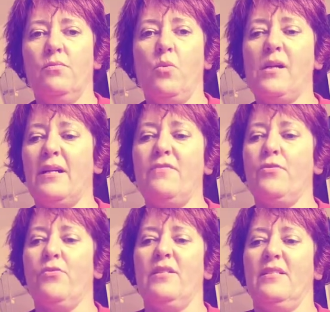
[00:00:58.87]

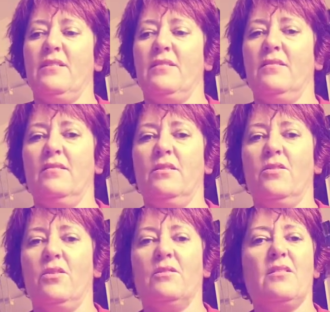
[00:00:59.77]
whatever reason you're
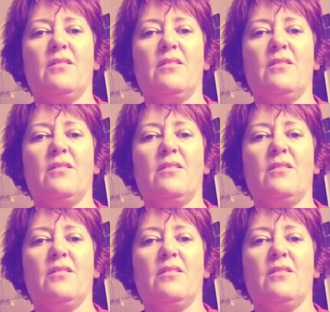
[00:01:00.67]
not